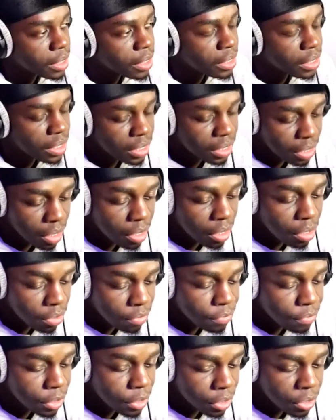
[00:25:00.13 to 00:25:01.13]
Yeah, a lot of
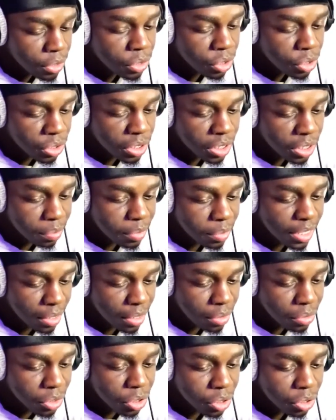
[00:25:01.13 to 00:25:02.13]
it does just come
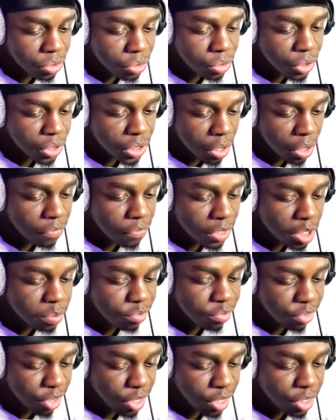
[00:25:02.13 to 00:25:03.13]
down to
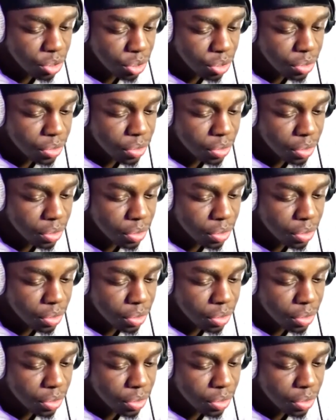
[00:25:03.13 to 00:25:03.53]
self-expression.